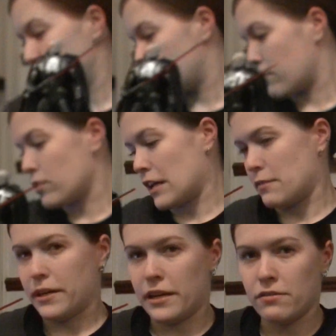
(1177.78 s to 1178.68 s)
So I've got that
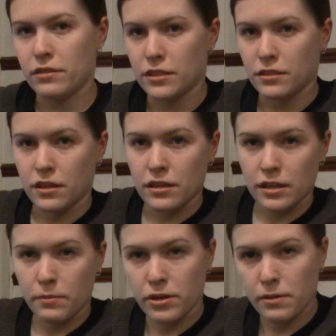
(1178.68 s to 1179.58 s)
to play now.
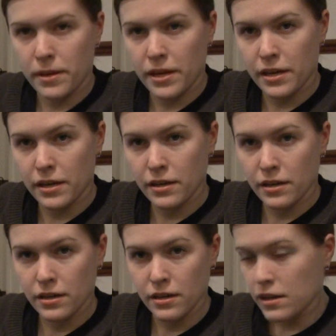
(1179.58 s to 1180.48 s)
Should I put him here?
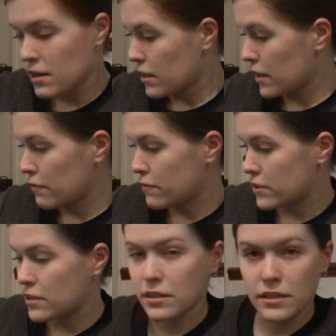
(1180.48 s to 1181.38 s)
Kind of
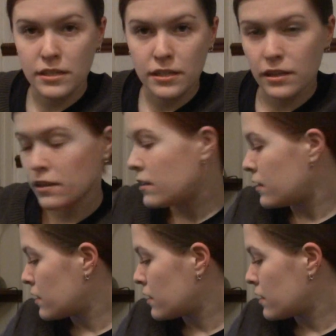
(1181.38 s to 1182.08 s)
sitting in